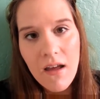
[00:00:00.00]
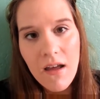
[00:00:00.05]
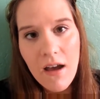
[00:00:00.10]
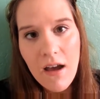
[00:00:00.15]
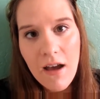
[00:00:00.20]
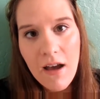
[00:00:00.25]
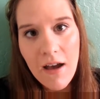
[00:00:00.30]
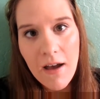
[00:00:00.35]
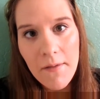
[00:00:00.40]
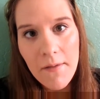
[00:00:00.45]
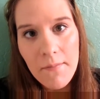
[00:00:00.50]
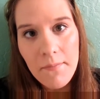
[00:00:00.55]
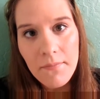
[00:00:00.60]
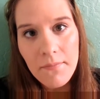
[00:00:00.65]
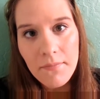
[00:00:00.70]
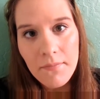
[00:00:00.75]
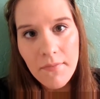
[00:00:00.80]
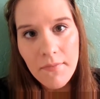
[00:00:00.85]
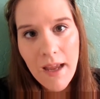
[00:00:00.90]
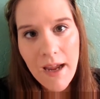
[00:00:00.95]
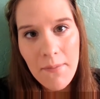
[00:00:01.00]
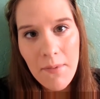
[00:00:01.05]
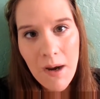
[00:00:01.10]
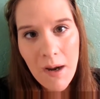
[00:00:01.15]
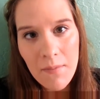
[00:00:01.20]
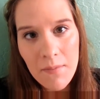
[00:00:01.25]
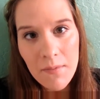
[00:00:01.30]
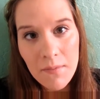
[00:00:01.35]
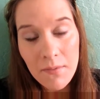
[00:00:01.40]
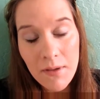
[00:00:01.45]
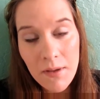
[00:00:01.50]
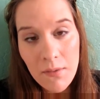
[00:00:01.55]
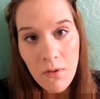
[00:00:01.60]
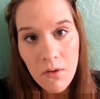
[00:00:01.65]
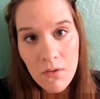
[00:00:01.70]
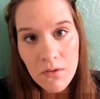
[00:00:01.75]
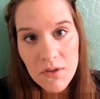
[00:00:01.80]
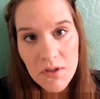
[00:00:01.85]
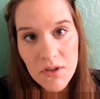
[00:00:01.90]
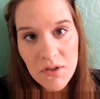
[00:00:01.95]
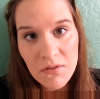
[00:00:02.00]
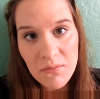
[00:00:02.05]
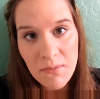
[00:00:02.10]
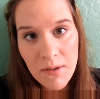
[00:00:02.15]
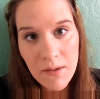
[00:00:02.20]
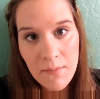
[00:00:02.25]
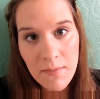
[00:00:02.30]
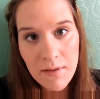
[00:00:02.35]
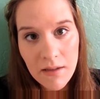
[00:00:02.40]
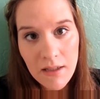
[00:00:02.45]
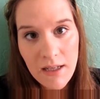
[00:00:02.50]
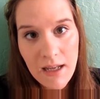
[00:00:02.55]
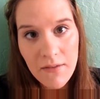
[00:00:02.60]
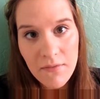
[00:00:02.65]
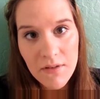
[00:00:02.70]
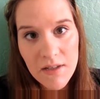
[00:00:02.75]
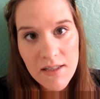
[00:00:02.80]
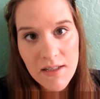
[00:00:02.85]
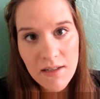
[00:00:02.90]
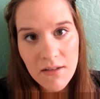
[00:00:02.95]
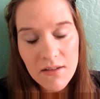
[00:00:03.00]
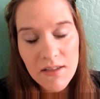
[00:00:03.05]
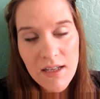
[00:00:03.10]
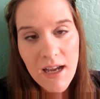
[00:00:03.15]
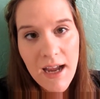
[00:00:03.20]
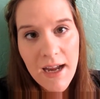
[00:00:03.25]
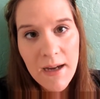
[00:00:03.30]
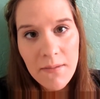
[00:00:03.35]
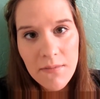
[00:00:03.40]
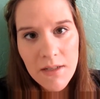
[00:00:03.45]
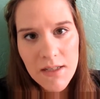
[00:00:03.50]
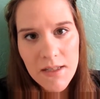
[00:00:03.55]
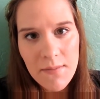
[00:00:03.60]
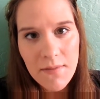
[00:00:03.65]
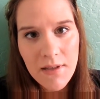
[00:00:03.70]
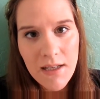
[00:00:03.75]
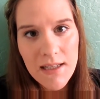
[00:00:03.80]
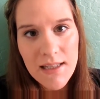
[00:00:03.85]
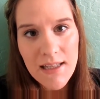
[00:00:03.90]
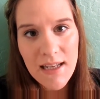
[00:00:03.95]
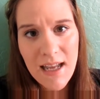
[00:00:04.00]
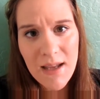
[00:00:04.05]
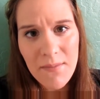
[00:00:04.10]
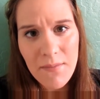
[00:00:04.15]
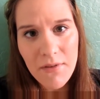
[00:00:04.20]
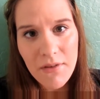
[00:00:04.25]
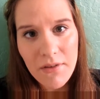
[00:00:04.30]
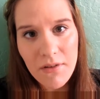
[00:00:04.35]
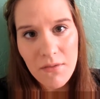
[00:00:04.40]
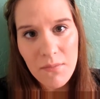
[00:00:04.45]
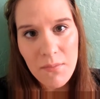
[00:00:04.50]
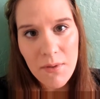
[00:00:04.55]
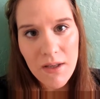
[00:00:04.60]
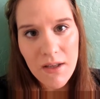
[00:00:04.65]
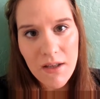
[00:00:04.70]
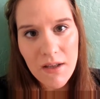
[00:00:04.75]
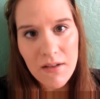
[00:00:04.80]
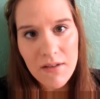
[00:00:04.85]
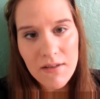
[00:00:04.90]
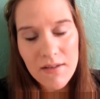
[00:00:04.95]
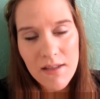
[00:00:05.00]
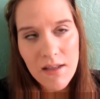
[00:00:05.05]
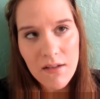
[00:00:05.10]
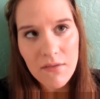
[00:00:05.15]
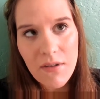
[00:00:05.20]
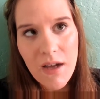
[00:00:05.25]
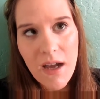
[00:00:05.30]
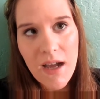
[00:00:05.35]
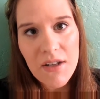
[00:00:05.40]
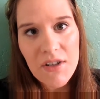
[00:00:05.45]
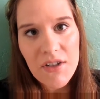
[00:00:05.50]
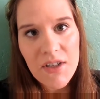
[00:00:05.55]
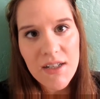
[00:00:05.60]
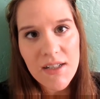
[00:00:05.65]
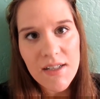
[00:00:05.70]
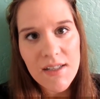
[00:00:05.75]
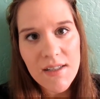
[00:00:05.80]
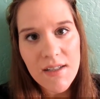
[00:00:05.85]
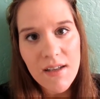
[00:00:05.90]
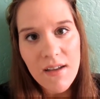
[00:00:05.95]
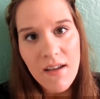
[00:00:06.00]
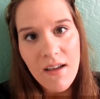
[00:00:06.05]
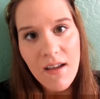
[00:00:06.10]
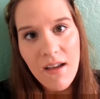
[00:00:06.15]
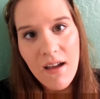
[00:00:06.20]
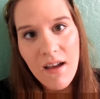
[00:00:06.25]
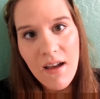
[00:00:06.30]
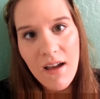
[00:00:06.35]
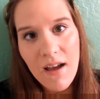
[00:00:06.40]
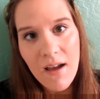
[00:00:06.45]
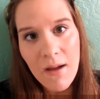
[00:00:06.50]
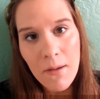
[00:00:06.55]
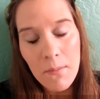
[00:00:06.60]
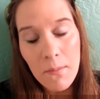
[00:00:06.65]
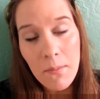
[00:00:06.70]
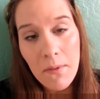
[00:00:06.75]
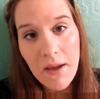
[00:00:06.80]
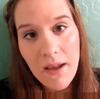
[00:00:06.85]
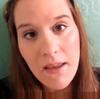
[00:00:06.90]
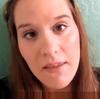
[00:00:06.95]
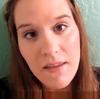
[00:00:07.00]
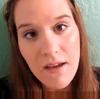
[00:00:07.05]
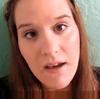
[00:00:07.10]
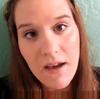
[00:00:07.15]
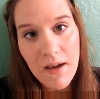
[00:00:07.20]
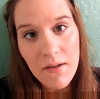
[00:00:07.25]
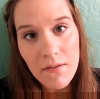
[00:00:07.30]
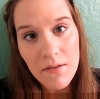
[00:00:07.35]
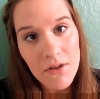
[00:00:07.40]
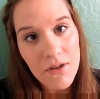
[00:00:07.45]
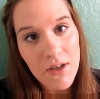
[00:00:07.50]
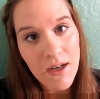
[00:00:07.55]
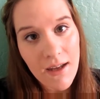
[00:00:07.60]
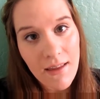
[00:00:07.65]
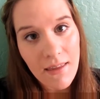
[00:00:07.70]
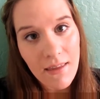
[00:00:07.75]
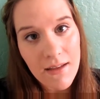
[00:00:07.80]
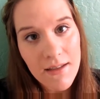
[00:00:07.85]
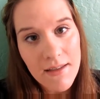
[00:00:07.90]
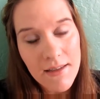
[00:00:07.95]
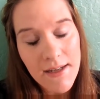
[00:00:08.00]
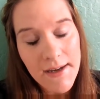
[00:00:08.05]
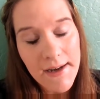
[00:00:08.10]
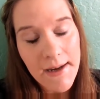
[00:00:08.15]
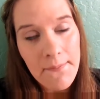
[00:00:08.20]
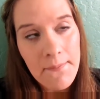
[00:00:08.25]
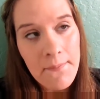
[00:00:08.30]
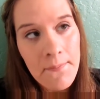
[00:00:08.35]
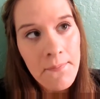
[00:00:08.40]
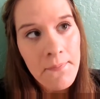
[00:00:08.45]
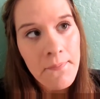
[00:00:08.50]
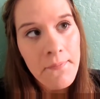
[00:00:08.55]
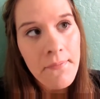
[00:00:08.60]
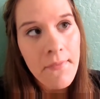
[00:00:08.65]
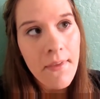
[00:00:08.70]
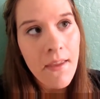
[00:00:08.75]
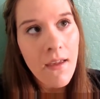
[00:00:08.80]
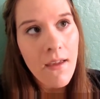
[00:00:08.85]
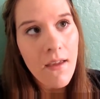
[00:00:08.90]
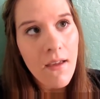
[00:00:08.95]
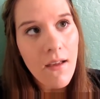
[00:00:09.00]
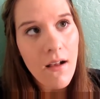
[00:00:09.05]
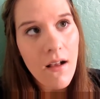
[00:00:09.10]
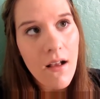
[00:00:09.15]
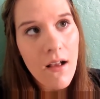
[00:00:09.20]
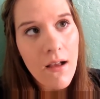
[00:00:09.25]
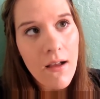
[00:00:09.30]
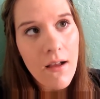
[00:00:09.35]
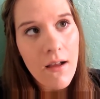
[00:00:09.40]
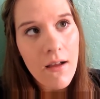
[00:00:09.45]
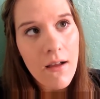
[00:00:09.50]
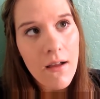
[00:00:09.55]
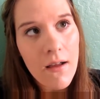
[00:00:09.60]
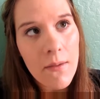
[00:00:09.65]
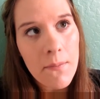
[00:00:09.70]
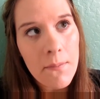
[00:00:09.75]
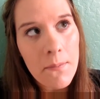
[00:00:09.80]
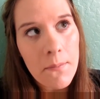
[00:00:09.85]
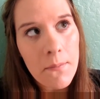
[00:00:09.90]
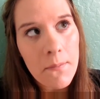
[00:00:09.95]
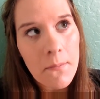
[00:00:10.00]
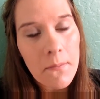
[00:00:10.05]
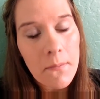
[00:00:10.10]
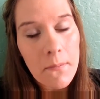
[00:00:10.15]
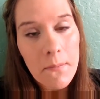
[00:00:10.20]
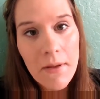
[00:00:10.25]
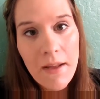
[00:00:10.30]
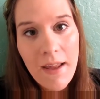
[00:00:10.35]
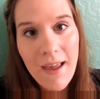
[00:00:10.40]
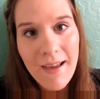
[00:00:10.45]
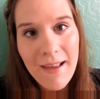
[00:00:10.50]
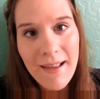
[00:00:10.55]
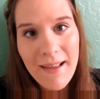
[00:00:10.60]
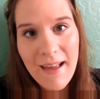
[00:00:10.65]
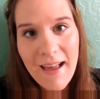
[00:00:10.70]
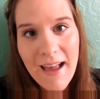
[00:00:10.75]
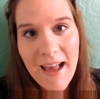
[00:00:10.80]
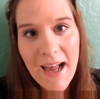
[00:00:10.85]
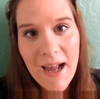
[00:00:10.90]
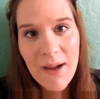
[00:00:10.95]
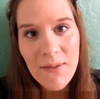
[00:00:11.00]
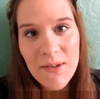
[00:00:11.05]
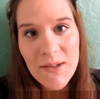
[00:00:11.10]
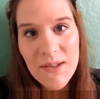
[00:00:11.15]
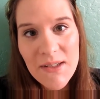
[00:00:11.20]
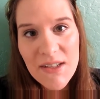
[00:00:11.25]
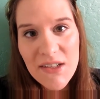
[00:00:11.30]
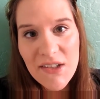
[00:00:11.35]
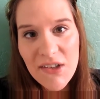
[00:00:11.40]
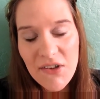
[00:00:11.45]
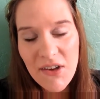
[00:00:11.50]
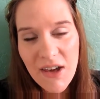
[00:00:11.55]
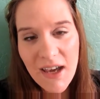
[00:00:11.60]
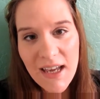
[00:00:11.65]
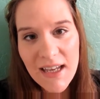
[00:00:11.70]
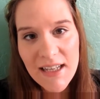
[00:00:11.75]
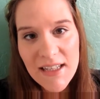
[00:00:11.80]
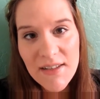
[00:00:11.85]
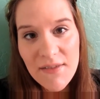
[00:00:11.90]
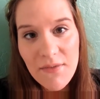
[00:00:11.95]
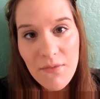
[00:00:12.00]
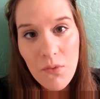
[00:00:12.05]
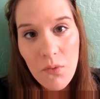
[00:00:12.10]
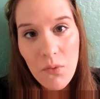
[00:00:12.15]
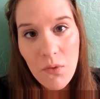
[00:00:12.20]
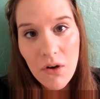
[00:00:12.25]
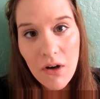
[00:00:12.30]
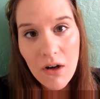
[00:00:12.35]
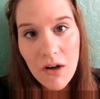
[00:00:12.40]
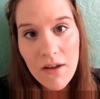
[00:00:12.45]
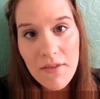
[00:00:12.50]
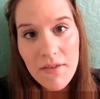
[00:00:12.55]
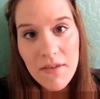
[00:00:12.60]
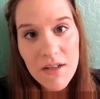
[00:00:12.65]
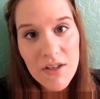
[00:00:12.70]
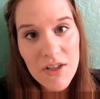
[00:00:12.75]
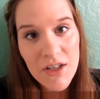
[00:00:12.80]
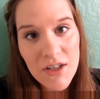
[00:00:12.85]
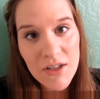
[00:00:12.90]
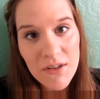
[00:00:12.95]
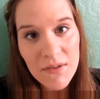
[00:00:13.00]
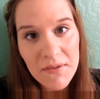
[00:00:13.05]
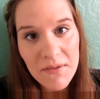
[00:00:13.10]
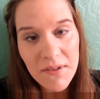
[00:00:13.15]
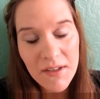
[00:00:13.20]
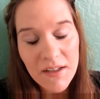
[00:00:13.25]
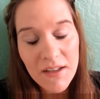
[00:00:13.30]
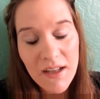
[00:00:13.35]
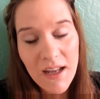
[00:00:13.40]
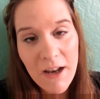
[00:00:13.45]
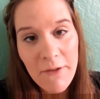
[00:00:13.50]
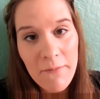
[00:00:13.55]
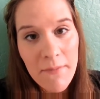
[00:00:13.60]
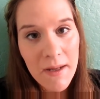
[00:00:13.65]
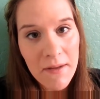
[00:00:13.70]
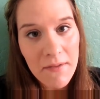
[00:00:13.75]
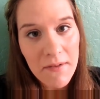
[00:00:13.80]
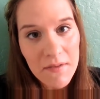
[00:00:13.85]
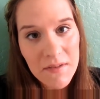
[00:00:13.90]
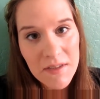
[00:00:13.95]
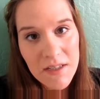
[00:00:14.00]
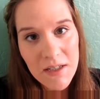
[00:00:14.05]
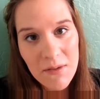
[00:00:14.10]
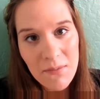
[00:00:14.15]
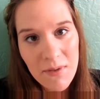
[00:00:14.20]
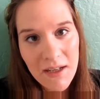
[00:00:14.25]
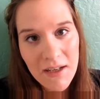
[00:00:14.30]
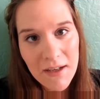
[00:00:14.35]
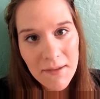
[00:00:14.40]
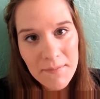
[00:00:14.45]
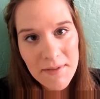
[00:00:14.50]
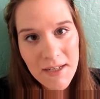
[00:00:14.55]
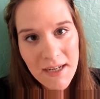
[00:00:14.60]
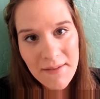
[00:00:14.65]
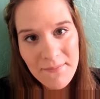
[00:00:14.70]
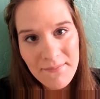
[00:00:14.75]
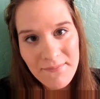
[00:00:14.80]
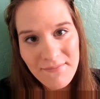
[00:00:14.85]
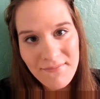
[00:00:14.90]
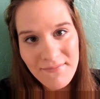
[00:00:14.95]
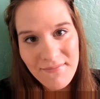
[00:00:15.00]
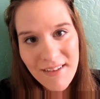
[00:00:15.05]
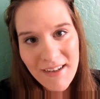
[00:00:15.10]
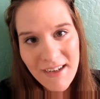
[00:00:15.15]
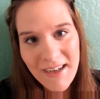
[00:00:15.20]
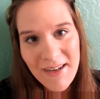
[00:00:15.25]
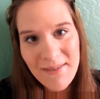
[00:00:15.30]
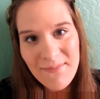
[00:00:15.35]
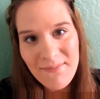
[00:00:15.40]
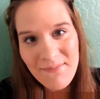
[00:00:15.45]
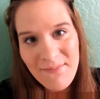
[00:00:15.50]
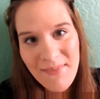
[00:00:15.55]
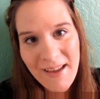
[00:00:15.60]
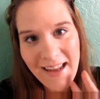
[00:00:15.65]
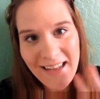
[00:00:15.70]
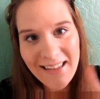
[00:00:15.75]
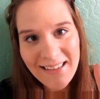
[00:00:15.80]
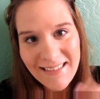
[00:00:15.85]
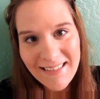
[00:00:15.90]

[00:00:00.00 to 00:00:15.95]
Um, I probably won't do bare belly every single time just because I am a little bit self-conscious um, but I thought I would try it this time. Um, but yeah, I will see you guys for the gender reveal and my 15 week update. Alright, bye.